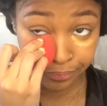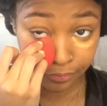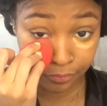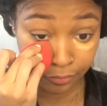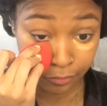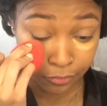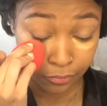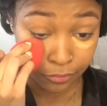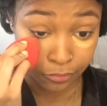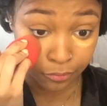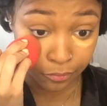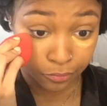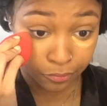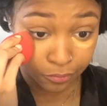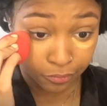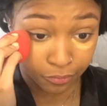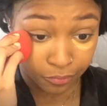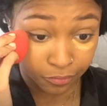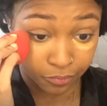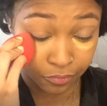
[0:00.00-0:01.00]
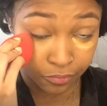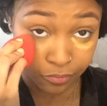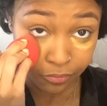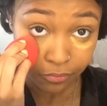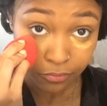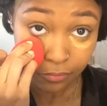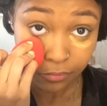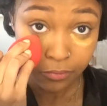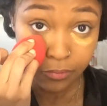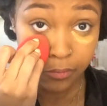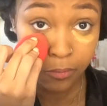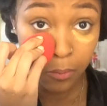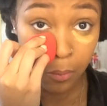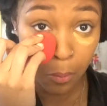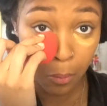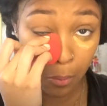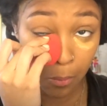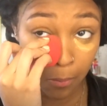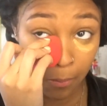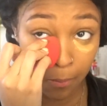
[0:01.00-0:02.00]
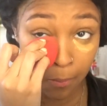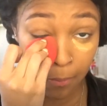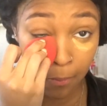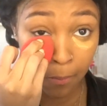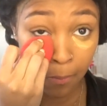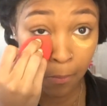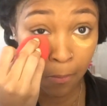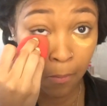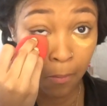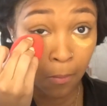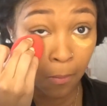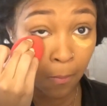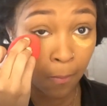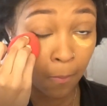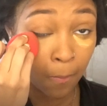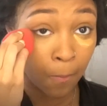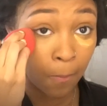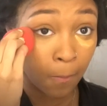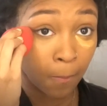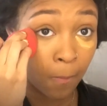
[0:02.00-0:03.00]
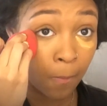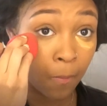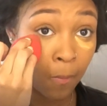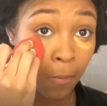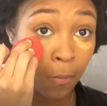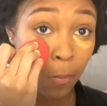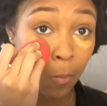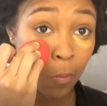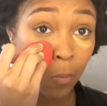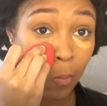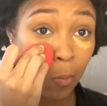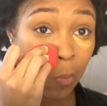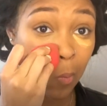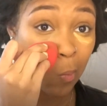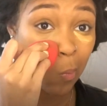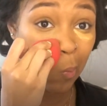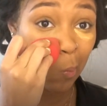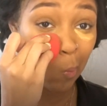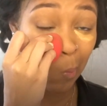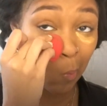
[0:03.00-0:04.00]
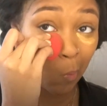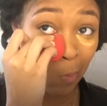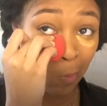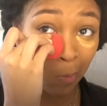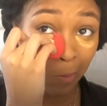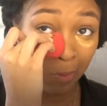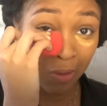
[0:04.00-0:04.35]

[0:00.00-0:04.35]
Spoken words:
Nobody speaks.